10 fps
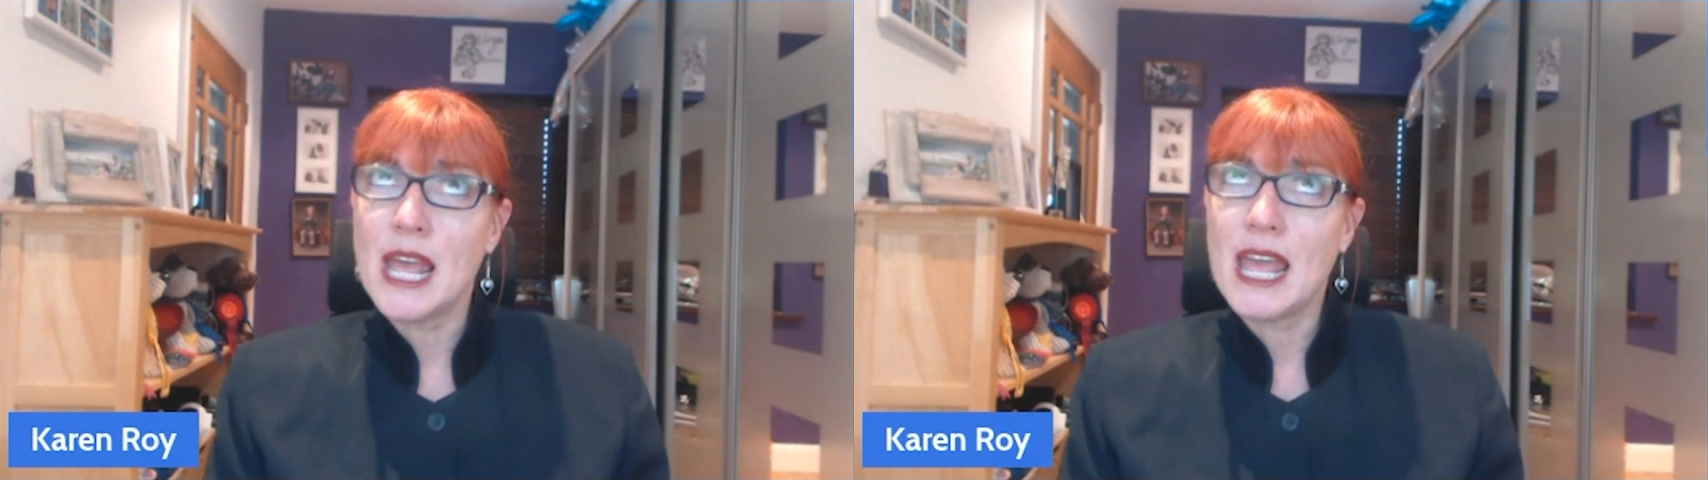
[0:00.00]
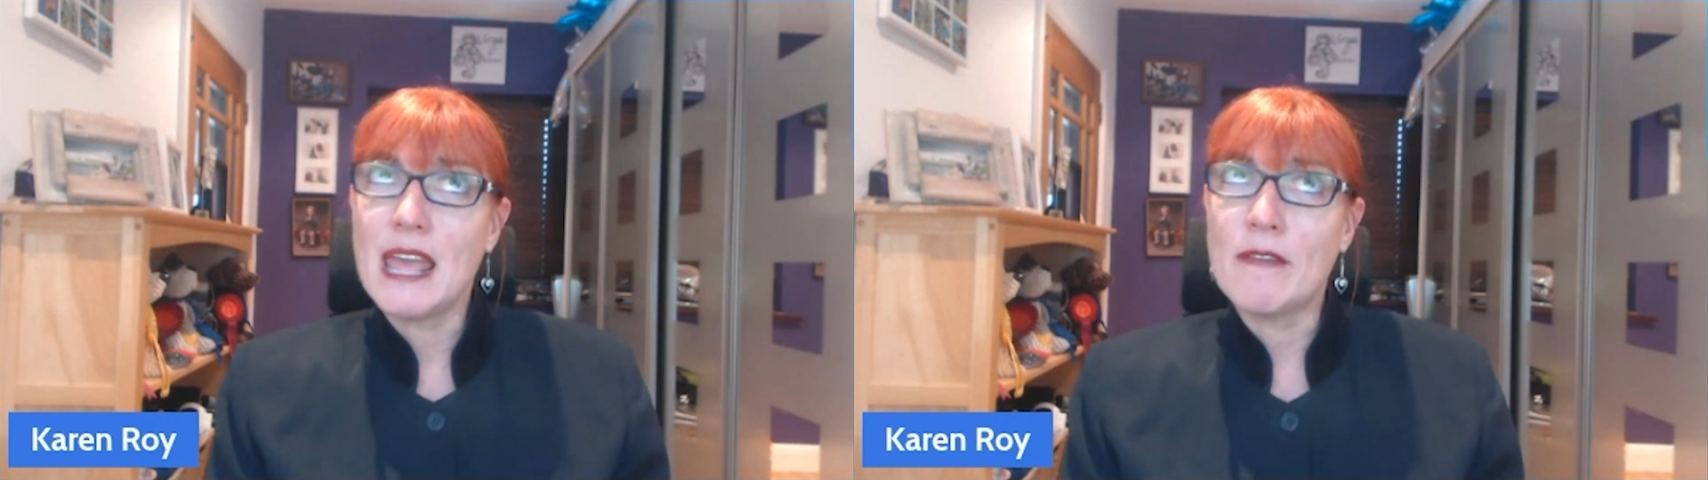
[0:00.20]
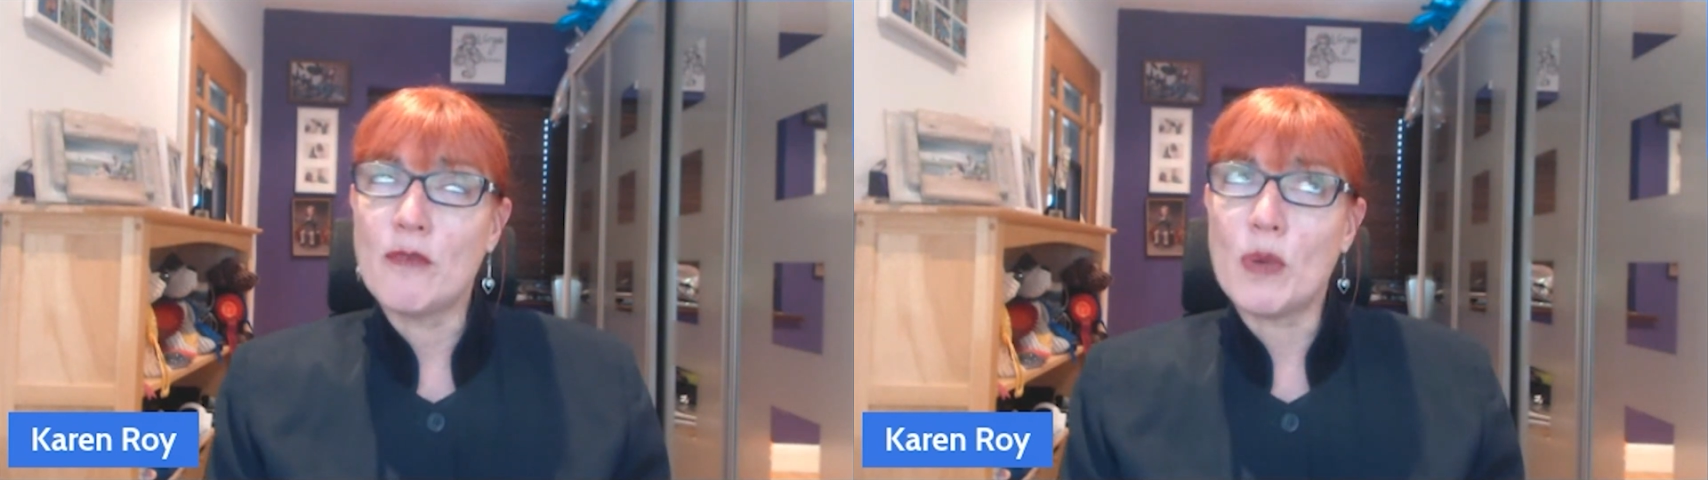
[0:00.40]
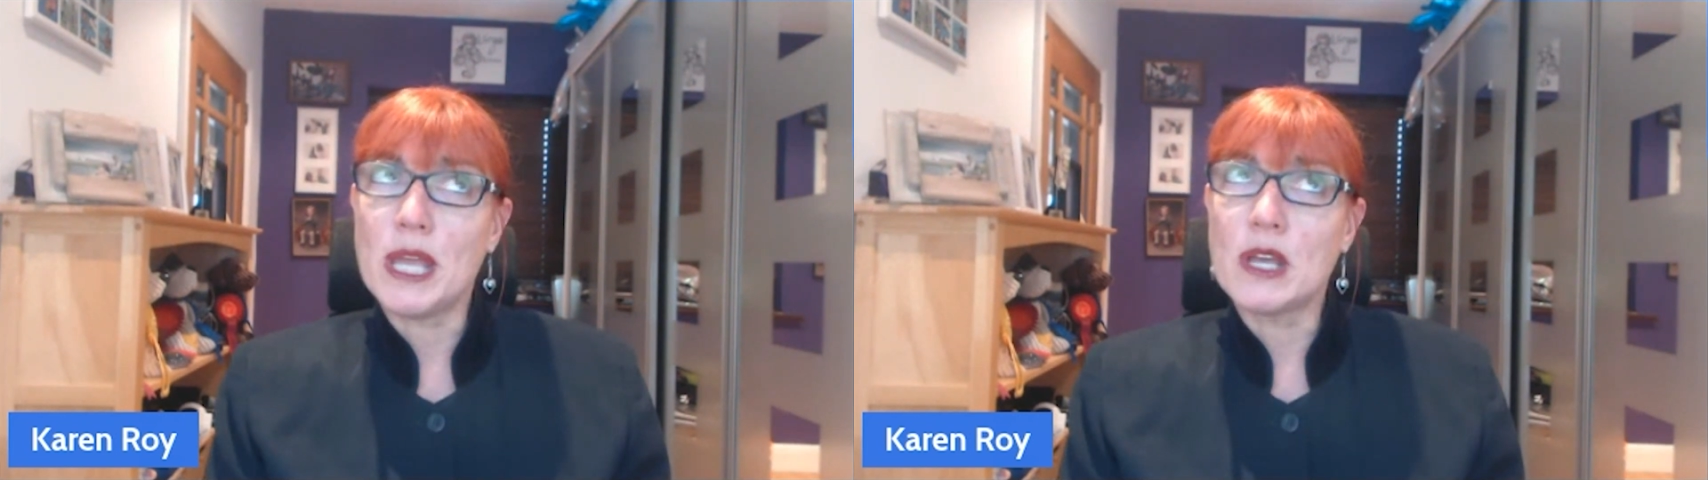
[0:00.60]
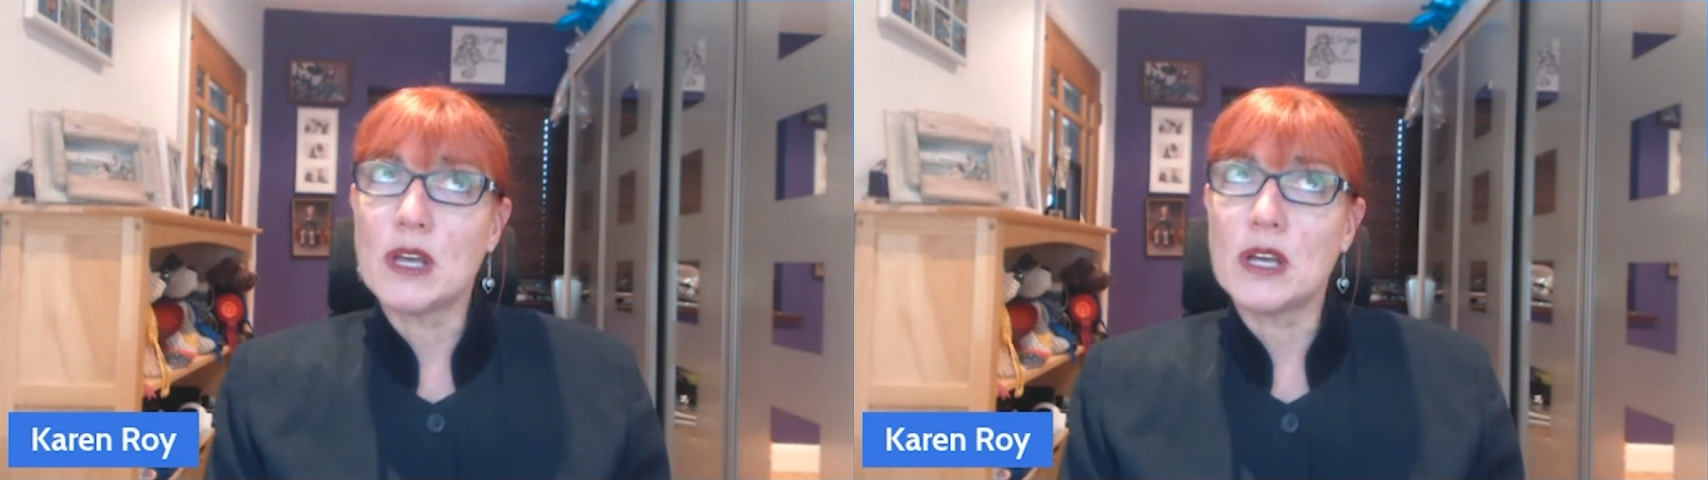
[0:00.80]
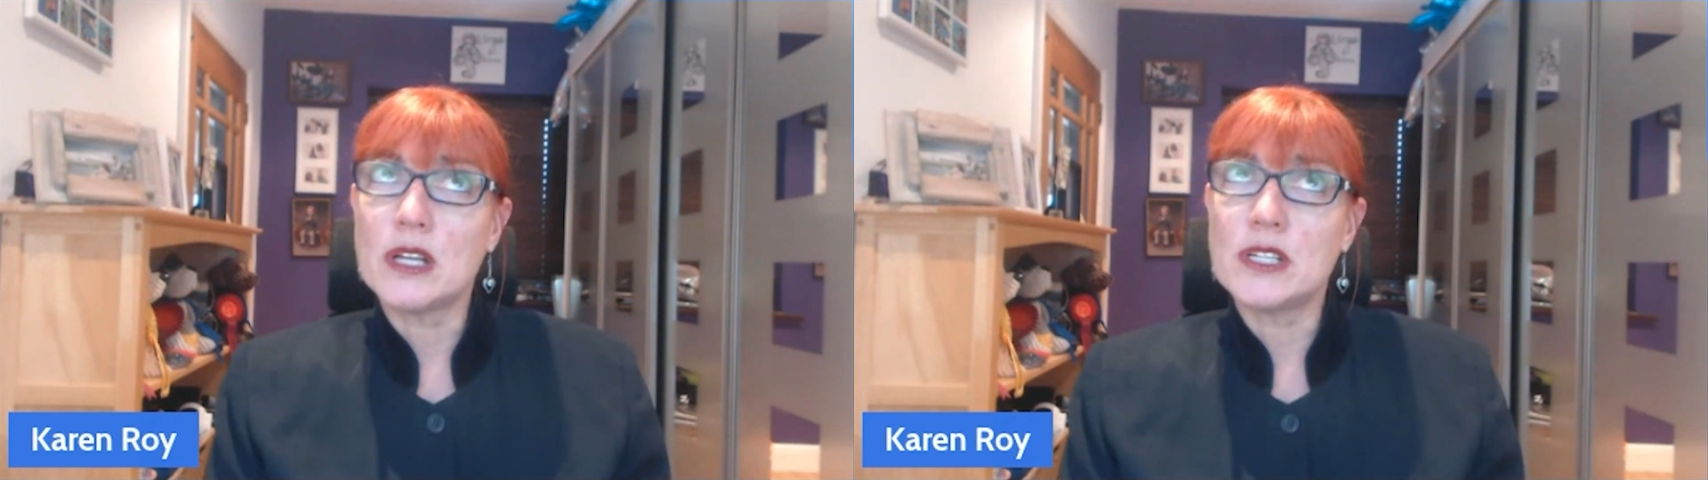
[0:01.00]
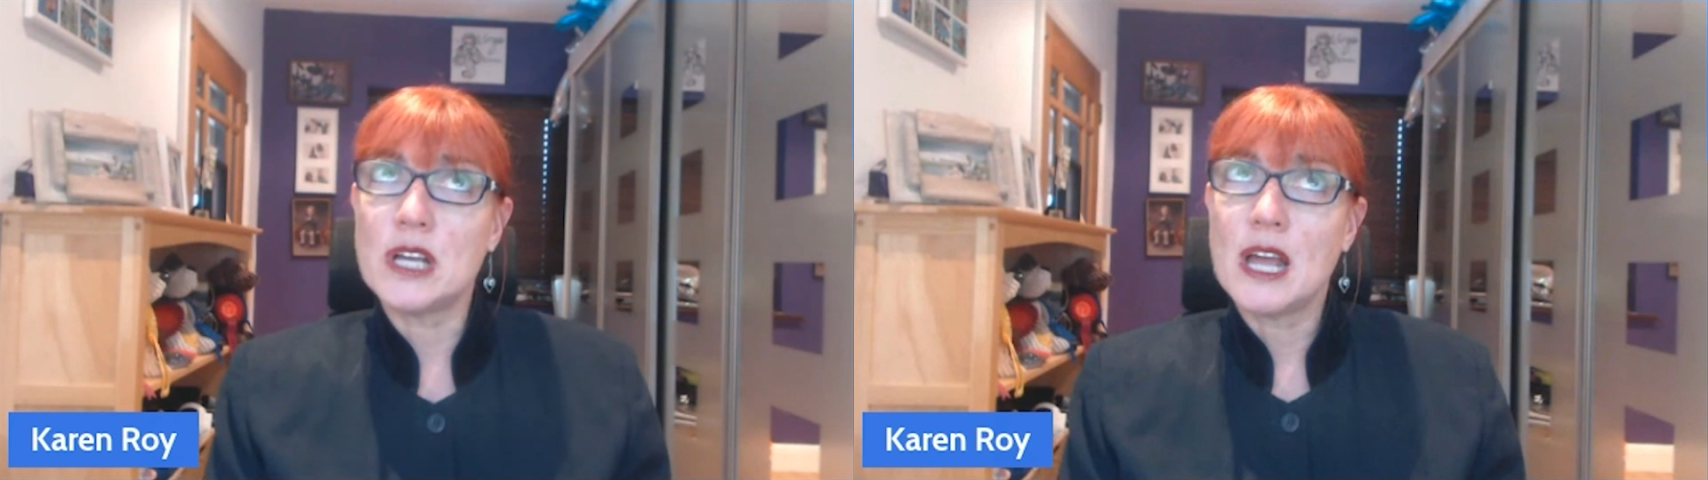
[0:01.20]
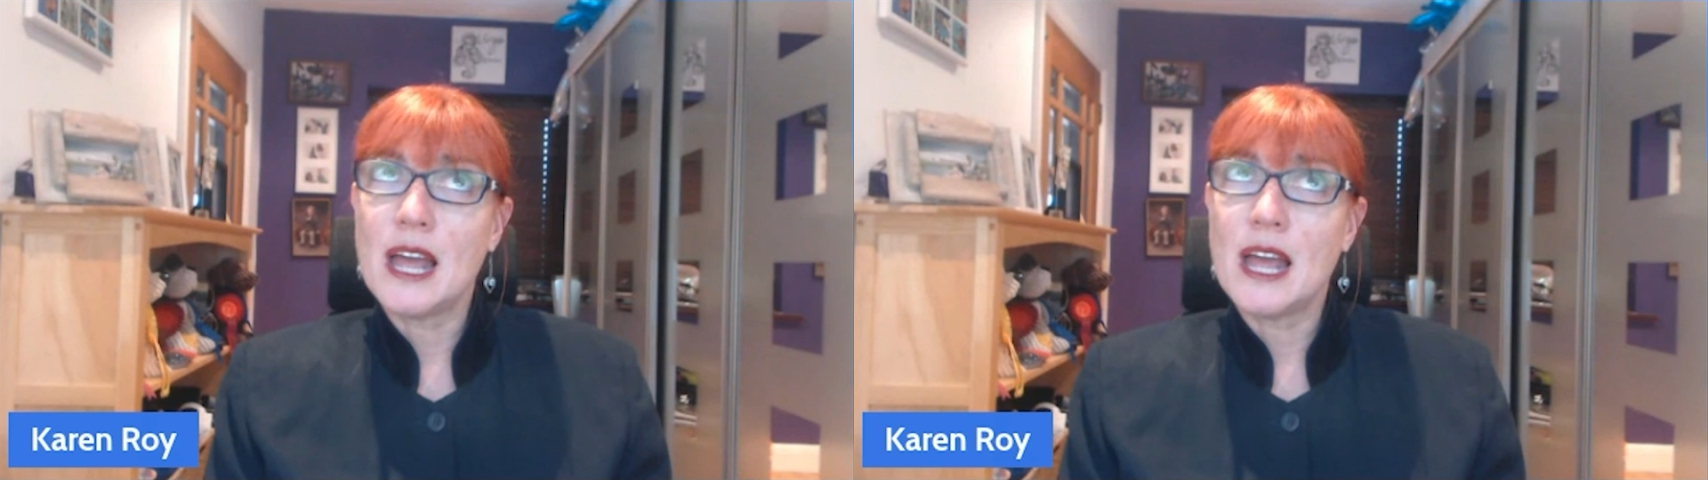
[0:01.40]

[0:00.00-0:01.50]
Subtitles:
if we could